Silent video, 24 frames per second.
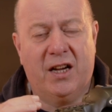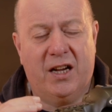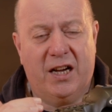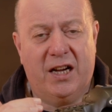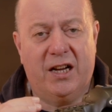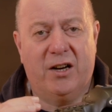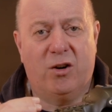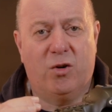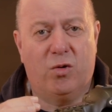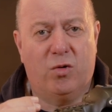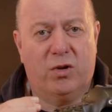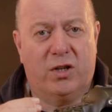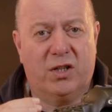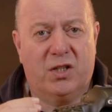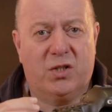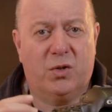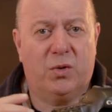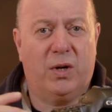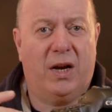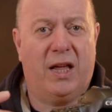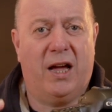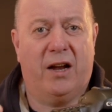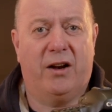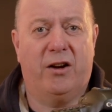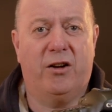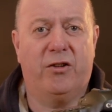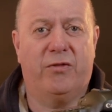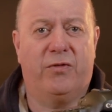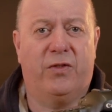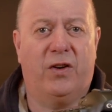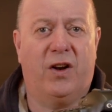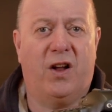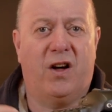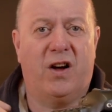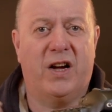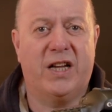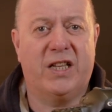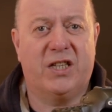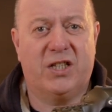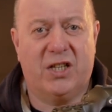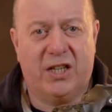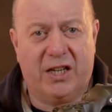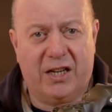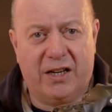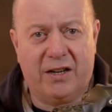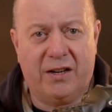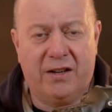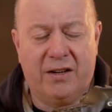in order to let enough light
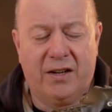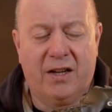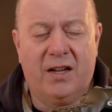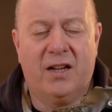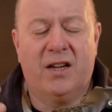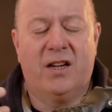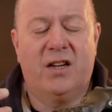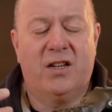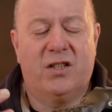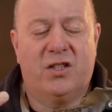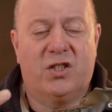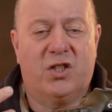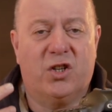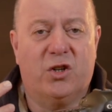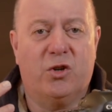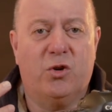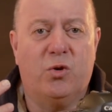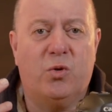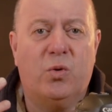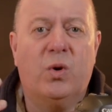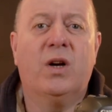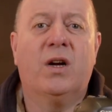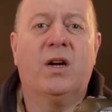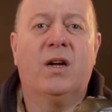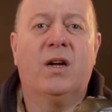in to